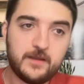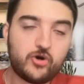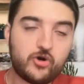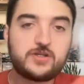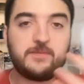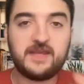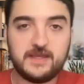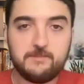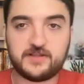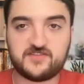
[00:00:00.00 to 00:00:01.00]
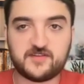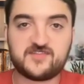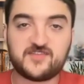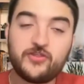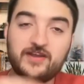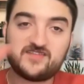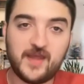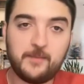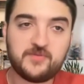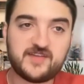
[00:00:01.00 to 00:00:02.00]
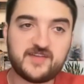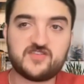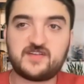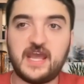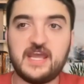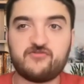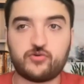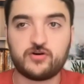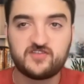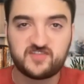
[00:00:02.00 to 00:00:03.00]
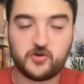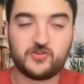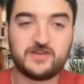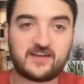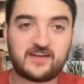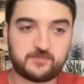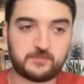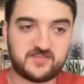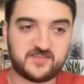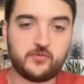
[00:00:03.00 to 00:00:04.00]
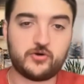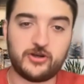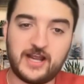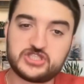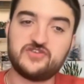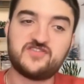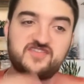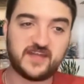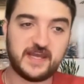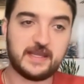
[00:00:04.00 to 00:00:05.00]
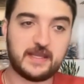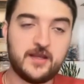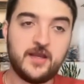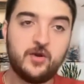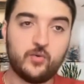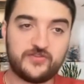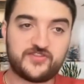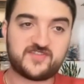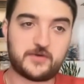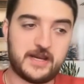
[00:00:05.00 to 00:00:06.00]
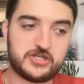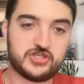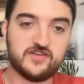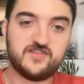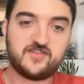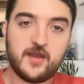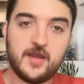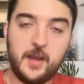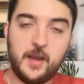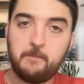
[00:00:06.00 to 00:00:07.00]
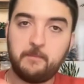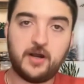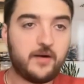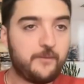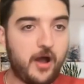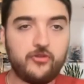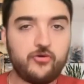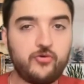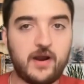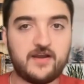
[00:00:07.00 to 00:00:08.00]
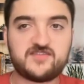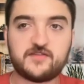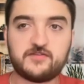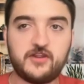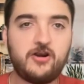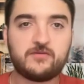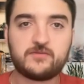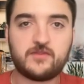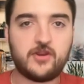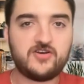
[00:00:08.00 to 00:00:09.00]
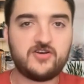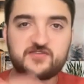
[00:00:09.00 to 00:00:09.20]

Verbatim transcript: or it could be implicit. So the examples I just gave were certainly explicit, where you're actually saying what the strategy is. But otherwise, there, there are